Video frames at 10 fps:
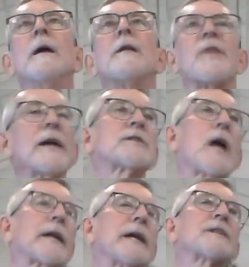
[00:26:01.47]
things
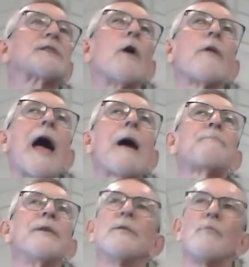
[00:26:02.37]
like this don't
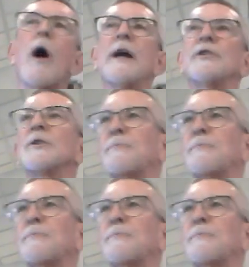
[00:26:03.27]
happen to righteous